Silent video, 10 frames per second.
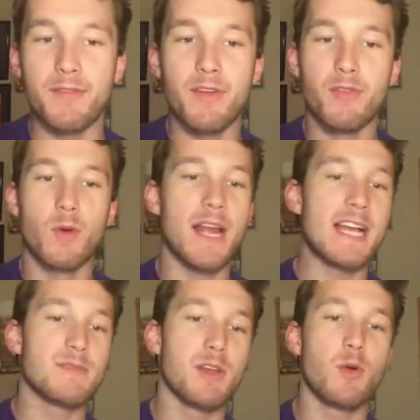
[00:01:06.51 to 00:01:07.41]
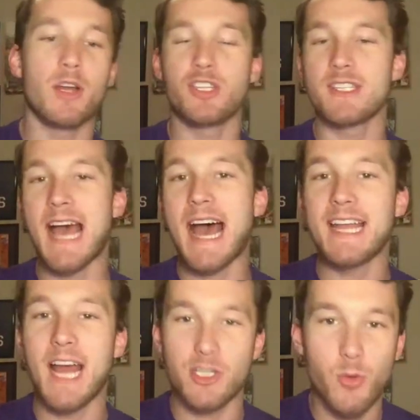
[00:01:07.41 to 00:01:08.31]
If you ever want to ask me questions,
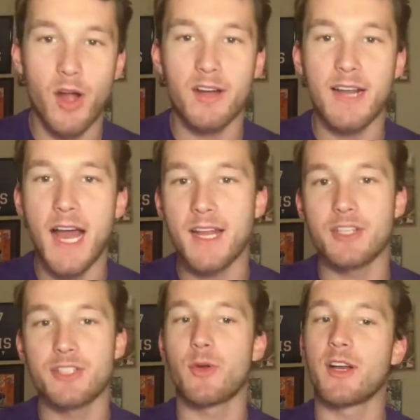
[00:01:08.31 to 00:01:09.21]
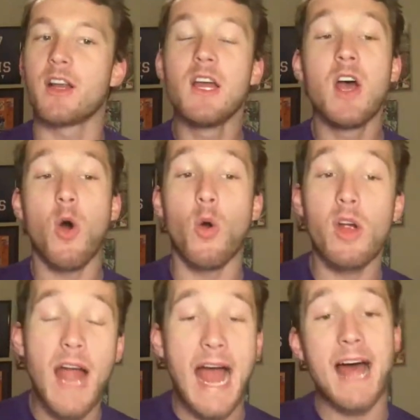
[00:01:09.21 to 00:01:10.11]
at NashWalker9 on Twitter
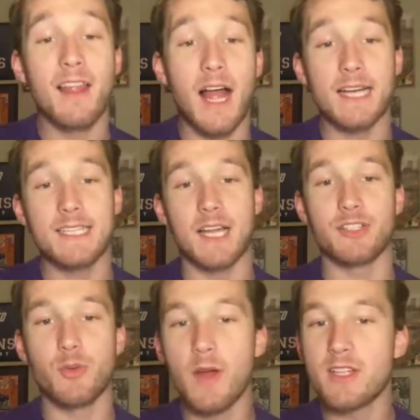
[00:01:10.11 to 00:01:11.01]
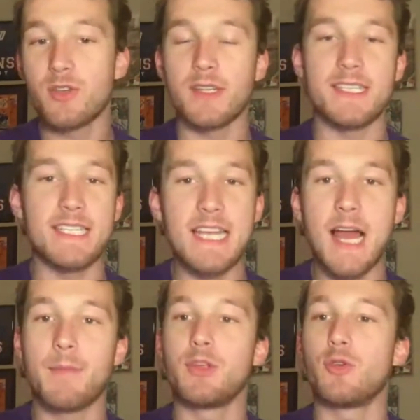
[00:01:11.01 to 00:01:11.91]
or at LockedOnTwins, you can
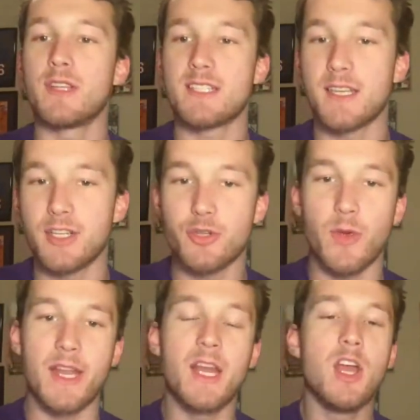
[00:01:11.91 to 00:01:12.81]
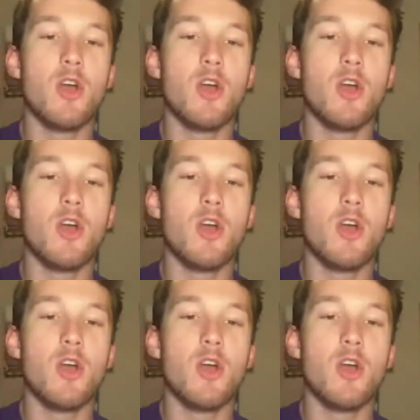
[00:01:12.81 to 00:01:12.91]
DM, you can send a tweet,